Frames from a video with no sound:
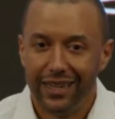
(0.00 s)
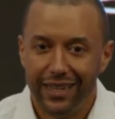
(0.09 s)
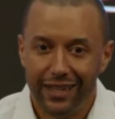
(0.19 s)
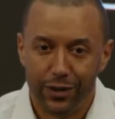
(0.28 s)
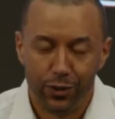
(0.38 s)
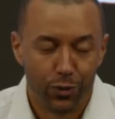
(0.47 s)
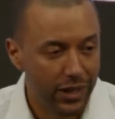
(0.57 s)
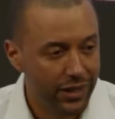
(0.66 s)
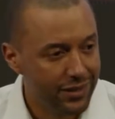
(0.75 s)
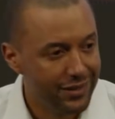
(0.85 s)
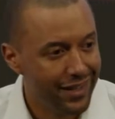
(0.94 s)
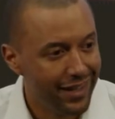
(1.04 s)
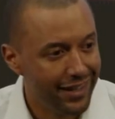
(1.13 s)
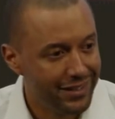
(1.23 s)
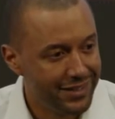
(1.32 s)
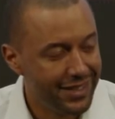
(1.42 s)
and a great
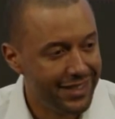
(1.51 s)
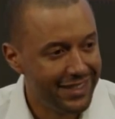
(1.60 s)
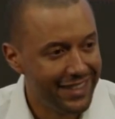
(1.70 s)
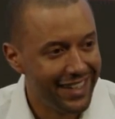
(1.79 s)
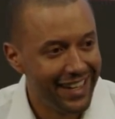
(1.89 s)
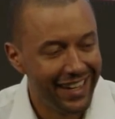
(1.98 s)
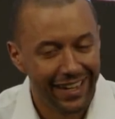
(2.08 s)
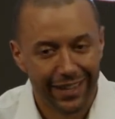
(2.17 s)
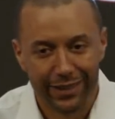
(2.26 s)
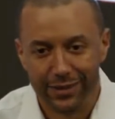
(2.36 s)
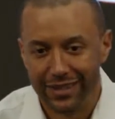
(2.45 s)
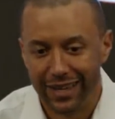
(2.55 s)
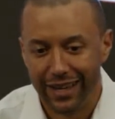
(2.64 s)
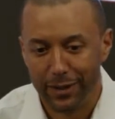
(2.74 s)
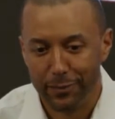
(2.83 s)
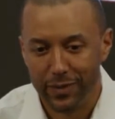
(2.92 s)
city, and
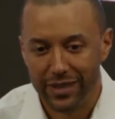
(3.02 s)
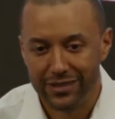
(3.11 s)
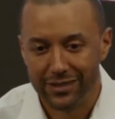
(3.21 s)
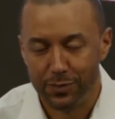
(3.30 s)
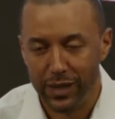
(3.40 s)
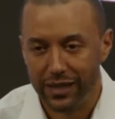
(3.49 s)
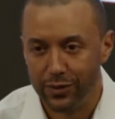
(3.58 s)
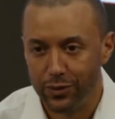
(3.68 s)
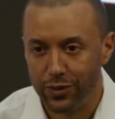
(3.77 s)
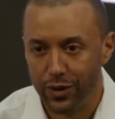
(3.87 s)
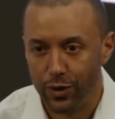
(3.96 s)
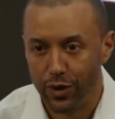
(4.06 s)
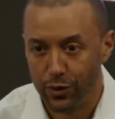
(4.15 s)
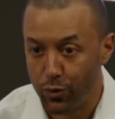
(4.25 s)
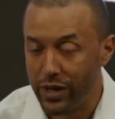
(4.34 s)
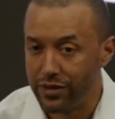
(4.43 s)
it's been
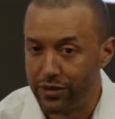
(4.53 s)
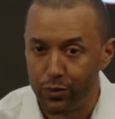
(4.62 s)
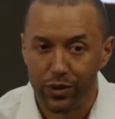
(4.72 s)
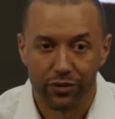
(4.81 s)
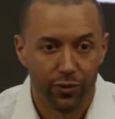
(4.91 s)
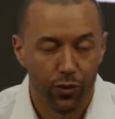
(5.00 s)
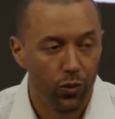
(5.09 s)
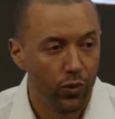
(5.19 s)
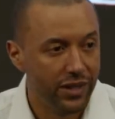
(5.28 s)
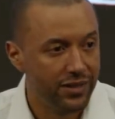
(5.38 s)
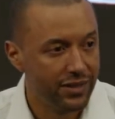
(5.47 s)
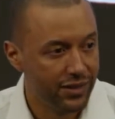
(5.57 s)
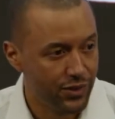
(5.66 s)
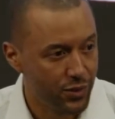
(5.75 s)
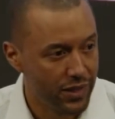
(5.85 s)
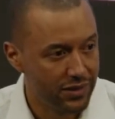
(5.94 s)
a great 3 or 4 weeks in
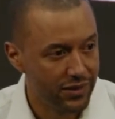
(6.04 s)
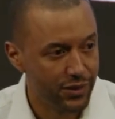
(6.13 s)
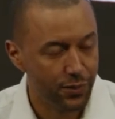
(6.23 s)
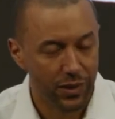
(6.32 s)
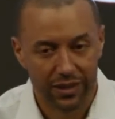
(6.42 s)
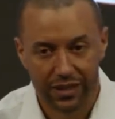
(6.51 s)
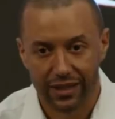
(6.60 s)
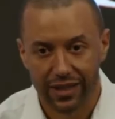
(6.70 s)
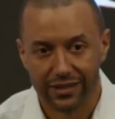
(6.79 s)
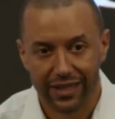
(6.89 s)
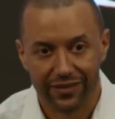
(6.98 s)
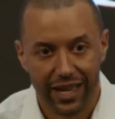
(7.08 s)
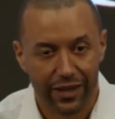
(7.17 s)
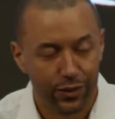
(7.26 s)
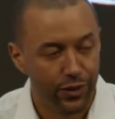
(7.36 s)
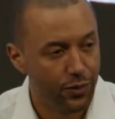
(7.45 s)
this transition with Dick as I've
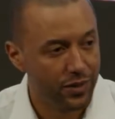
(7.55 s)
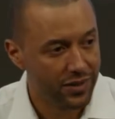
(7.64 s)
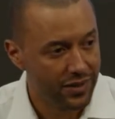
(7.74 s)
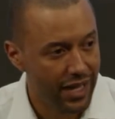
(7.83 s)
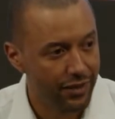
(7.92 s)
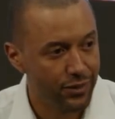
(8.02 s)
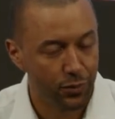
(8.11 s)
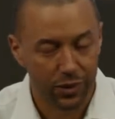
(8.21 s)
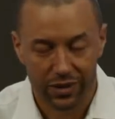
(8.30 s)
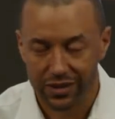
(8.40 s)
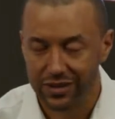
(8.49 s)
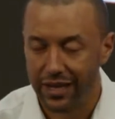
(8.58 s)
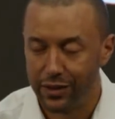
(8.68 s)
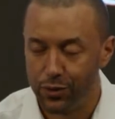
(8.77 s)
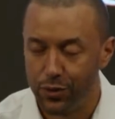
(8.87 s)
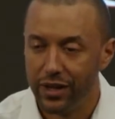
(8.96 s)
gotten to know the staff, so I'm really
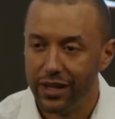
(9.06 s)
excited